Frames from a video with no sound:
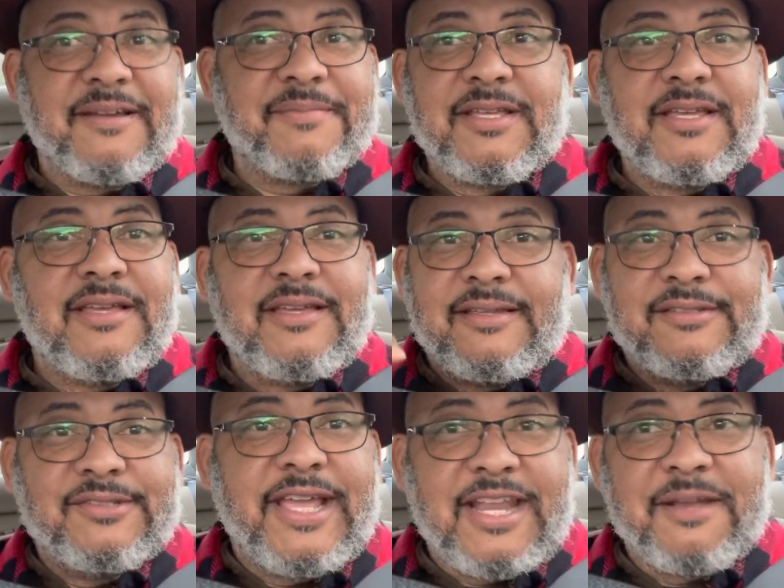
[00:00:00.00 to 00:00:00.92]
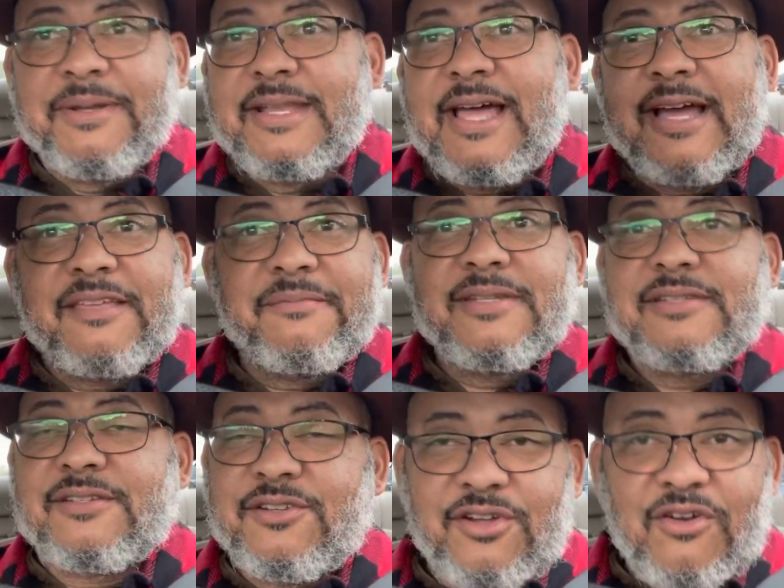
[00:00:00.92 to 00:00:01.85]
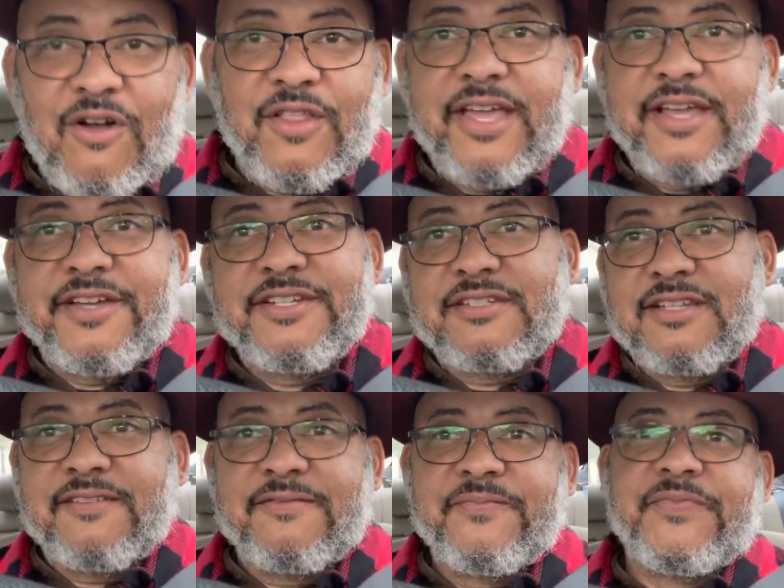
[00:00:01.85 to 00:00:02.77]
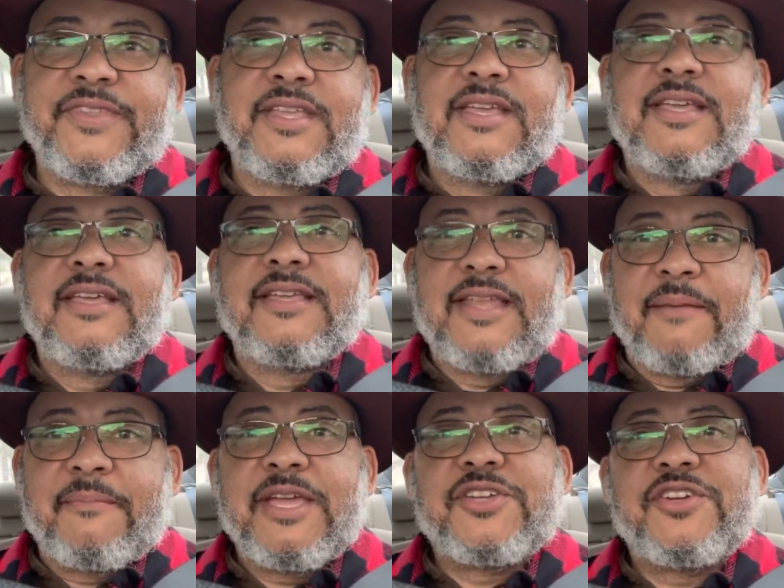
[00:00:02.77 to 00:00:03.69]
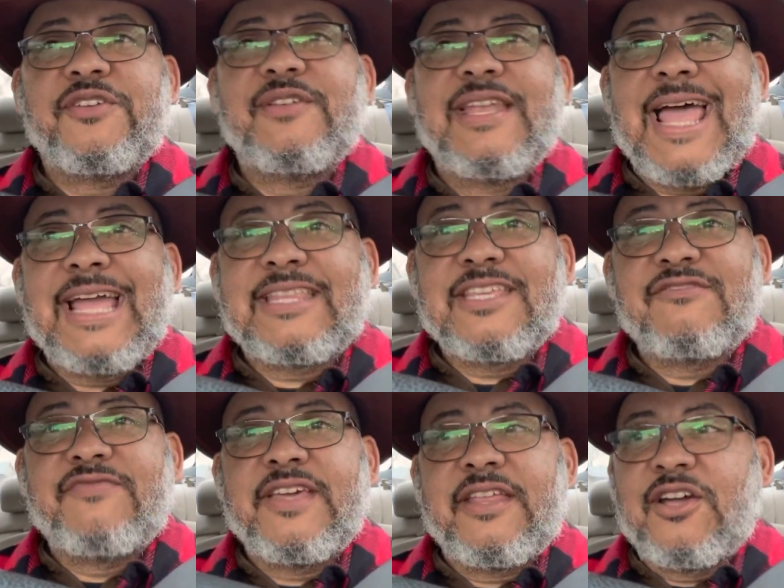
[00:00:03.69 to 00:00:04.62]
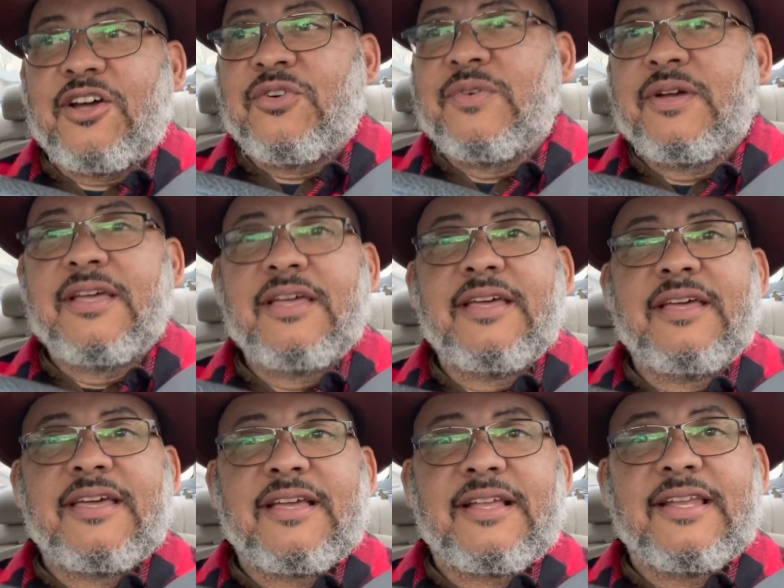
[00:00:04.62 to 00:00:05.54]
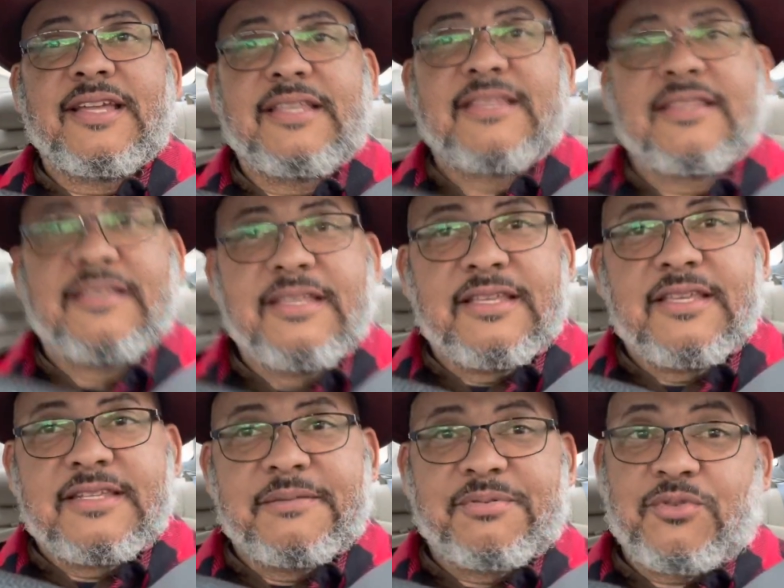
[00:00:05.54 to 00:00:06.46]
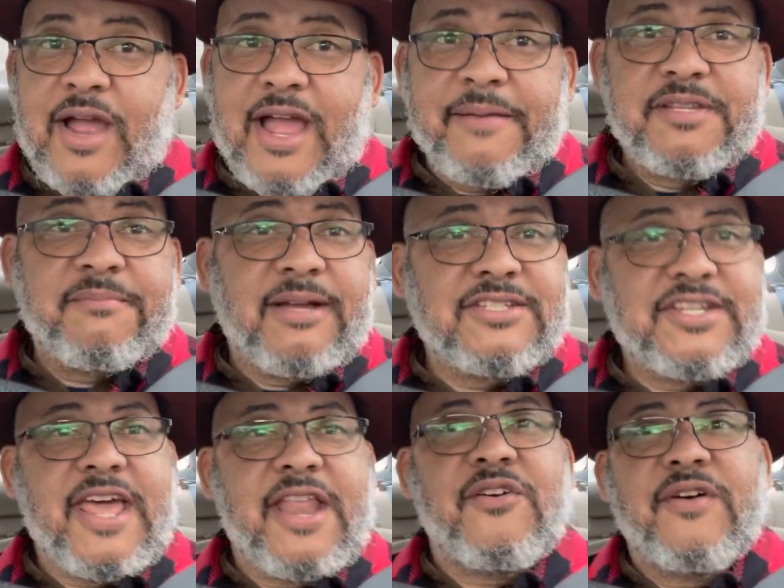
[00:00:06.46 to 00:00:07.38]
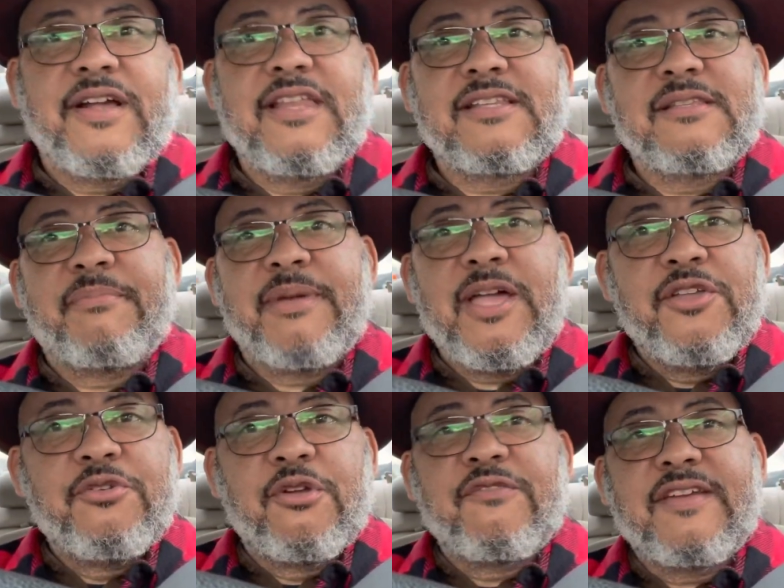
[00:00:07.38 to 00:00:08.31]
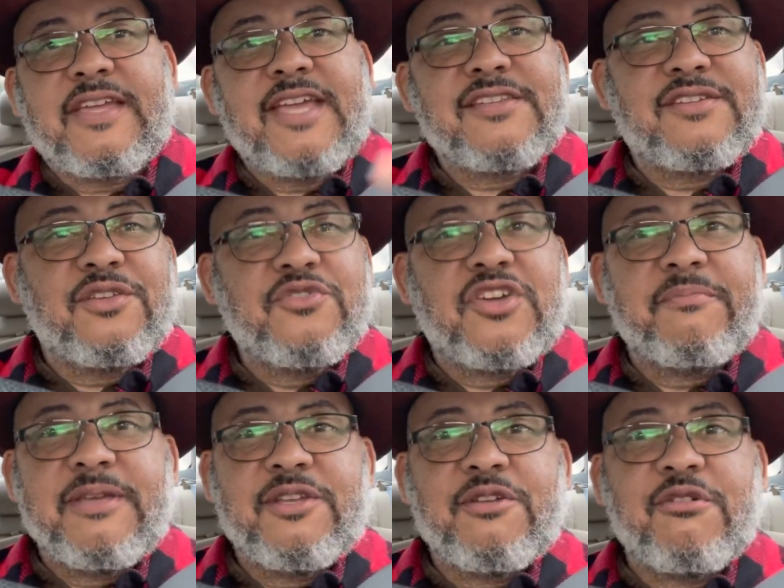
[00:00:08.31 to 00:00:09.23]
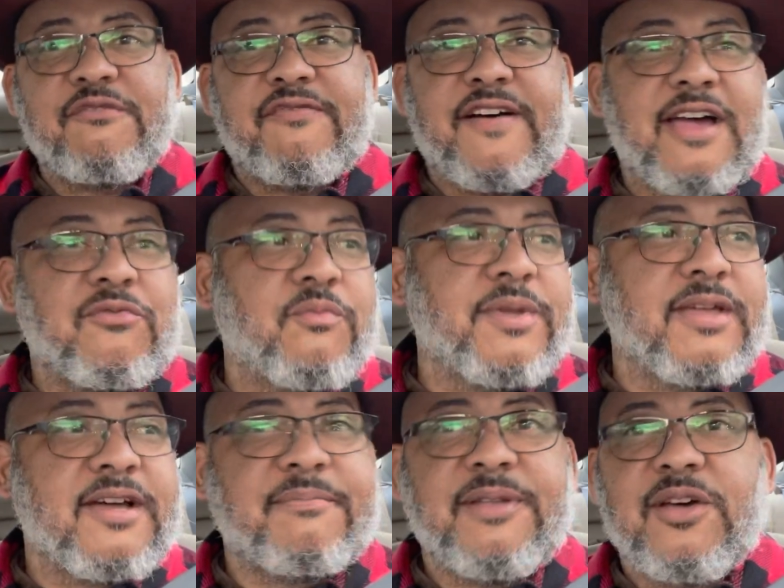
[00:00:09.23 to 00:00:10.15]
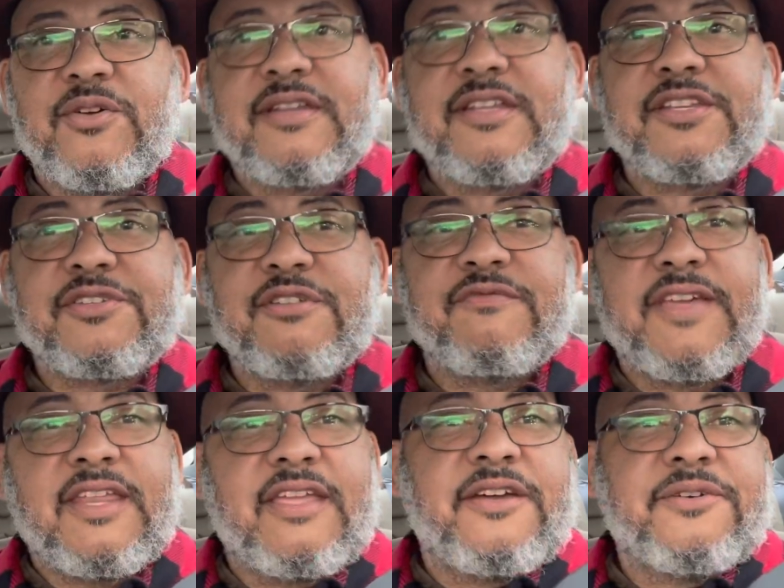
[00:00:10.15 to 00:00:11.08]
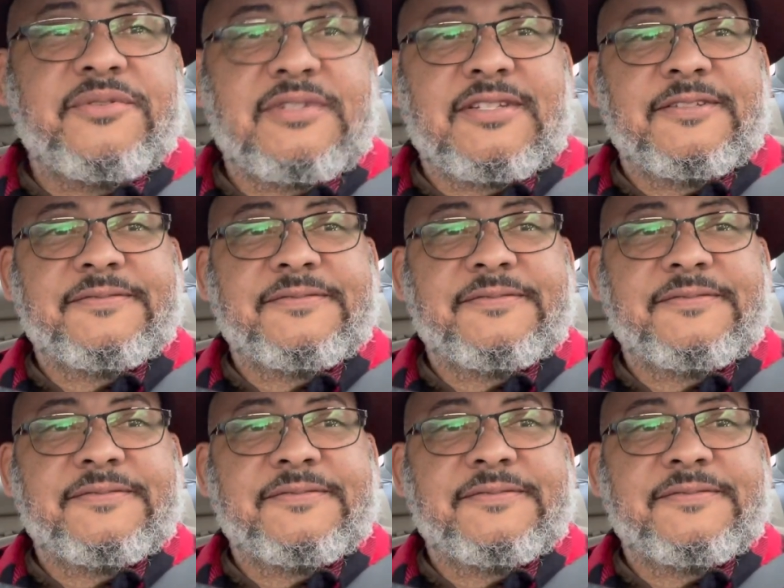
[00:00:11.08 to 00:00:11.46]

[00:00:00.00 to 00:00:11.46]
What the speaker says: You hand them the documents, all that good stuff. Now make sure you like this video, click the subscribe to my channel, and click the bell notification so you can be notified when we upload additional videos.